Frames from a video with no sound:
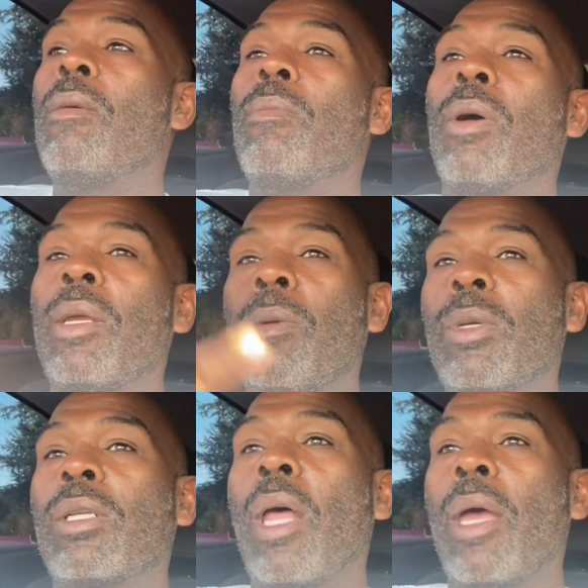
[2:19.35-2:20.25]
But he
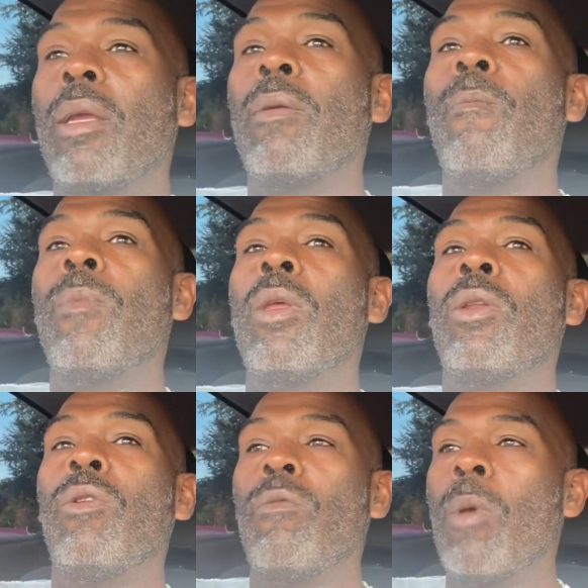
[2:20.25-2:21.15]
was like,
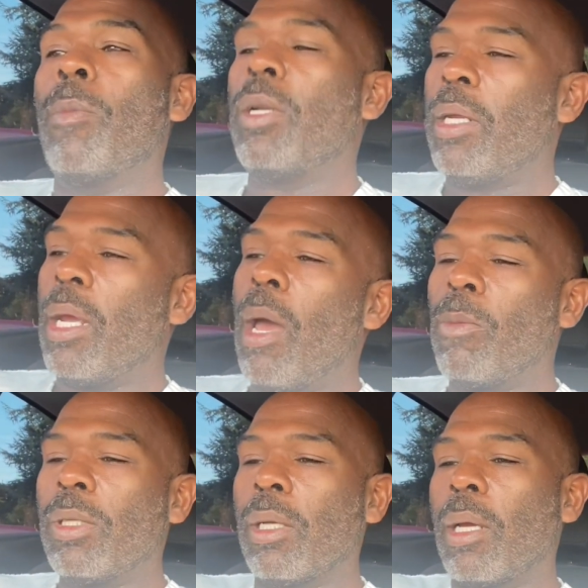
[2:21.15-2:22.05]
do you remember Deion
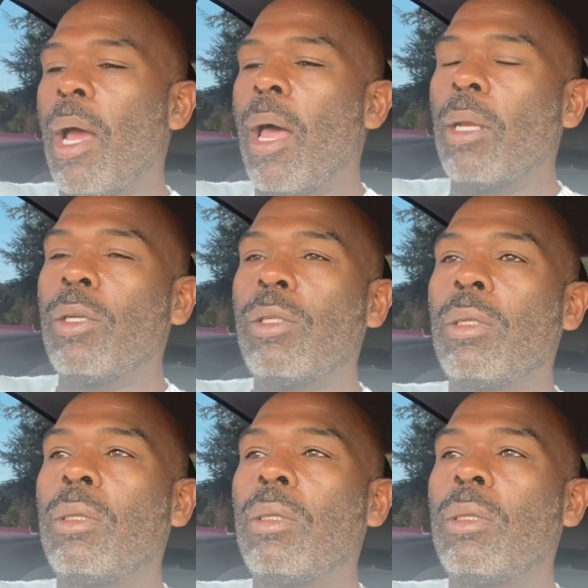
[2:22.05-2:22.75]
was in college